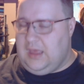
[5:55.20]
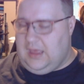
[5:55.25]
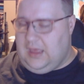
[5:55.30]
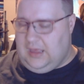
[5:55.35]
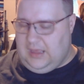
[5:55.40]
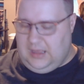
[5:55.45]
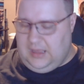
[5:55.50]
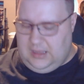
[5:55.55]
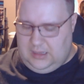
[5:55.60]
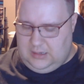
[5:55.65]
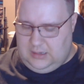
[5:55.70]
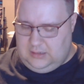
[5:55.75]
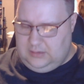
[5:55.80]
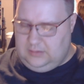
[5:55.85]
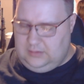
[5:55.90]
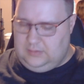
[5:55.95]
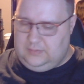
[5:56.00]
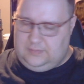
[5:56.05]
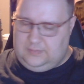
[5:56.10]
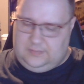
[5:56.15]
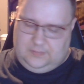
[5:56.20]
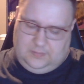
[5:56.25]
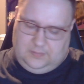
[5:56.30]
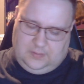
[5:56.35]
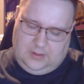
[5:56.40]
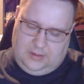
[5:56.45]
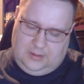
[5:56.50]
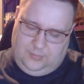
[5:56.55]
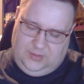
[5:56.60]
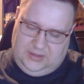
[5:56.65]
And
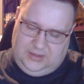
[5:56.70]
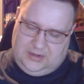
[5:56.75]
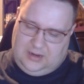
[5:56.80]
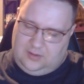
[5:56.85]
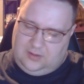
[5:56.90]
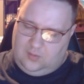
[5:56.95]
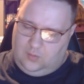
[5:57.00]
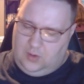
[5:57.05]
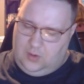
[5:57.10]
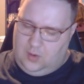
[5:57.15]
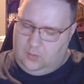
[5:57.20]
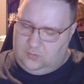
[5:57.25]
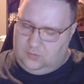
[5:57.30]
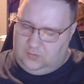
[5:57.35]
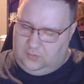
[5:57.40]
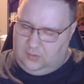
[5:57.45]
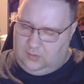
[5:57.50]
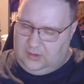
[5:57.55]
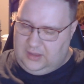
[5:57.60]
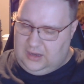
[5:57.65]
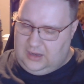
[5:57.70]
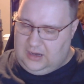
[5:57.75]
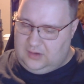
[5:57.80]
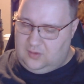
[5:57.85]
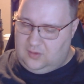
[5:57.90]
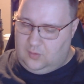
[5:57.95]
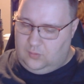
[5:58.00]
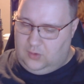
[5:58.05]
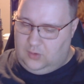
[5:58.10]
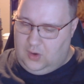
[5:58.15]
I mean, I don't
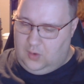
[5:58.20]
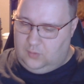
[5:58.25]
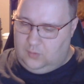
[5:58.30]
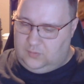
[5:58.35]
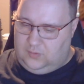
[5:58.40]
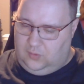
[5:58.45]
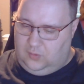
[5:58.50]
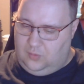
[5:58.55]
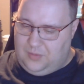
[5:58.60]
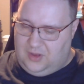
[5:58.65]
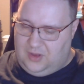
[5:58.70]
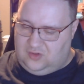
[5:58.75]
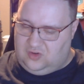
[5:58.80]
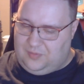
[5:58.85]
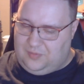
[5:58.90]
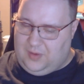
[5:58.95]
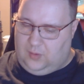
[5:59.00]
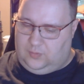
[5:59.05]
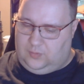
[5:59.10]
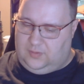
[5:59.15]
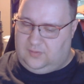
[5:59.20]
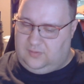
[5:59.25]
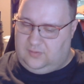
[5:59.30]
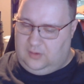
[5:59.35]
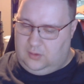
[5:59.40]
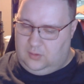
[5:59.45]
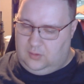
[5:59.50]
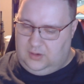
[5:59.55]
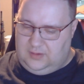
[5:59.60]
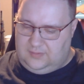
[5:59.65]
know too much about the
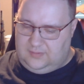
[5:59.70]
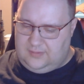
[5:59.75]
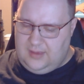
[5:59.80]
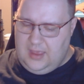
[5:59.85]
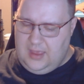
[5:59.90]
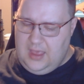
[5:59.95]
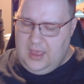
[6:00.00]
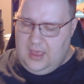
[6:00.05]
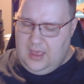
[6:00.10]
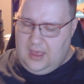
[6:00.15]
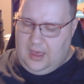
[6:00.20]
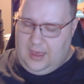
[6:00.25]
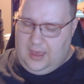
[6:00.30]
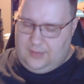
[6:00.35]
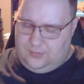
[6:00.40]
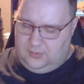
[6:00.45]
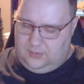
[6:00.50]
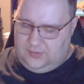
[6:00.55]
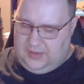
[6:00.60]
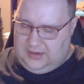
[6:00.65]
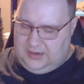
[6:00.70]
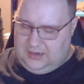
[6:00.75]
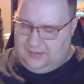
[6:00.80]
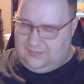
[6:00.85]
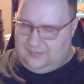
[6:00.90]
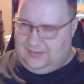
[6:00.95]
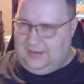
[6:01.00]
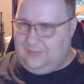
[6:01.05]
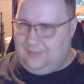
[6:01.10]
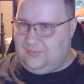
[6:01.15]
series other than it
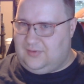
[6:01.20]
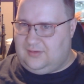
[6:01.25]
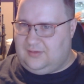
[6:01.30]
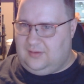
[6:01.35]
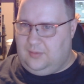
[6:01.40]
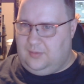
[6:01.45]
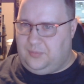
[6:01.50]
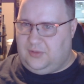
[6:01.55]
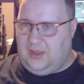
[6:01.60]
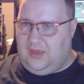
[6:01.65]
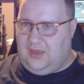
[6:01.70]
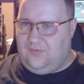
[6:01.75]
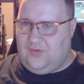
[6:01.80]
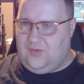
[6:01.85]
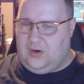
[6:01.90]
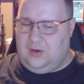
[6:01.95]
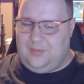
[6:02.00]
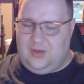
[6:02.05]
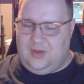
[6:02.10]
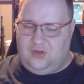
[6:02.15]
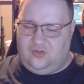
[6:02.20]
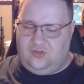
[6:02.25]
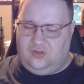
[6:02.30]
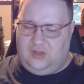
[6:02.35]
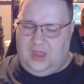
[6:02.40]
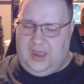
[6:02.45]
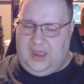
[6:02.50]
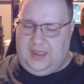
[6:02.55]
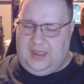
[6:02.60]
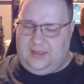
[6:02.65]
seems to play very much
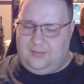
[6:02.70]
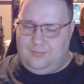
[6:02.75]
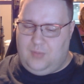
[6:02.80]
like